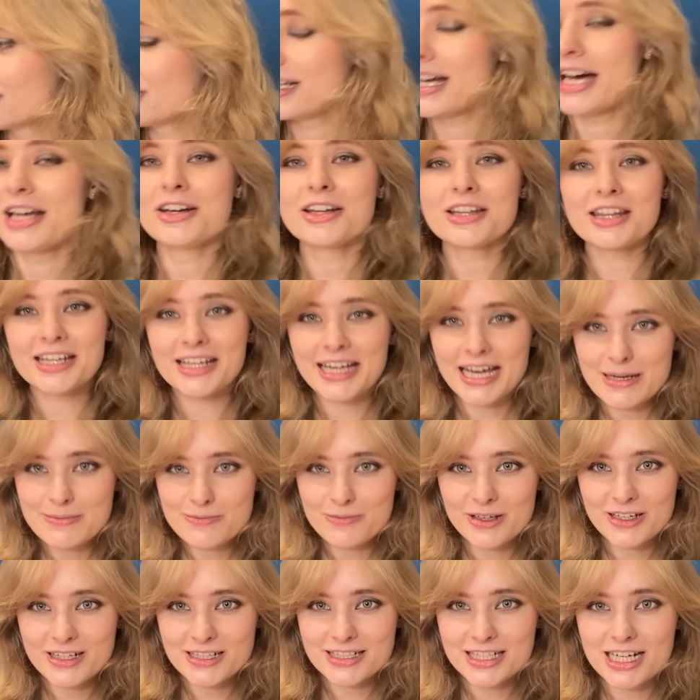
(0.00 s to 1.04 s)
Another game
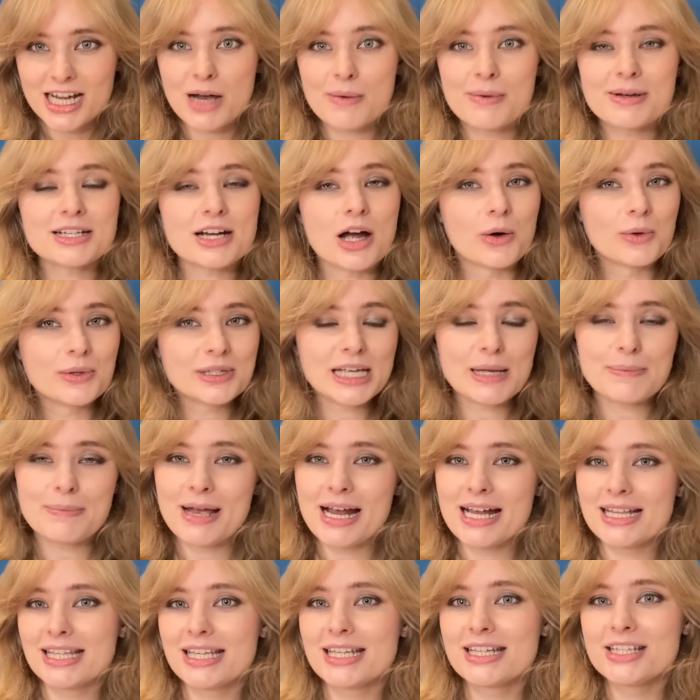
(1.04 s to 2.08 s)
feature which only
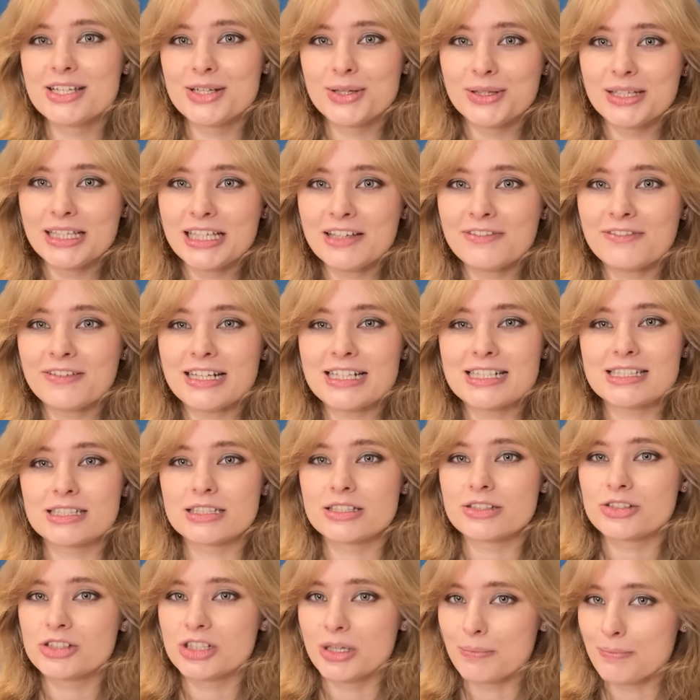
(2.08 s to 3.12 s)
appears in New Leaf is the
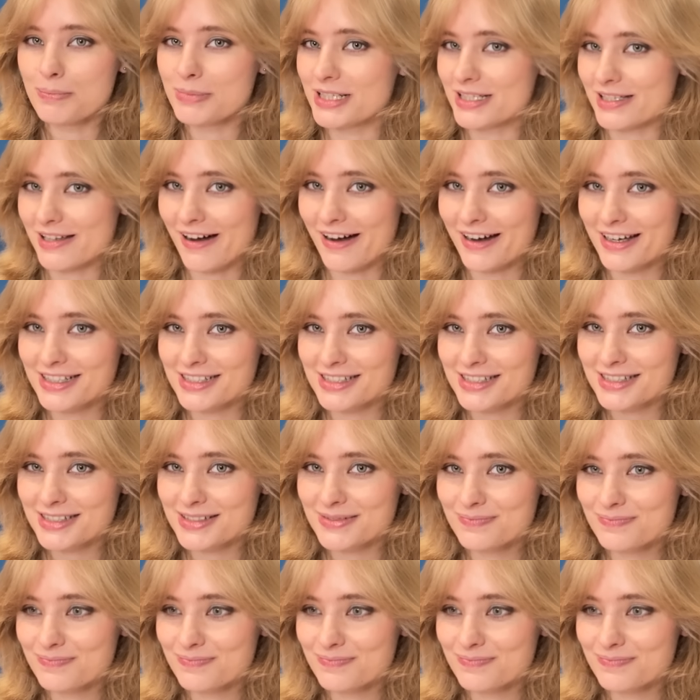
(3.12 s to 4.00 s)
stump designs.